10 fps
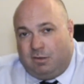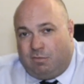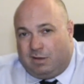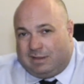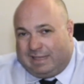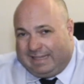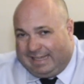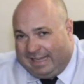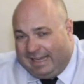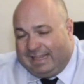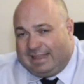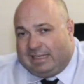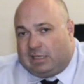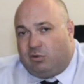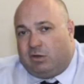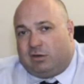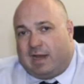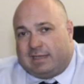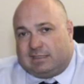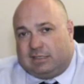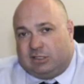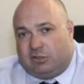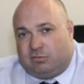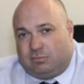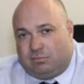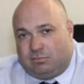the key thing the lawyer has to do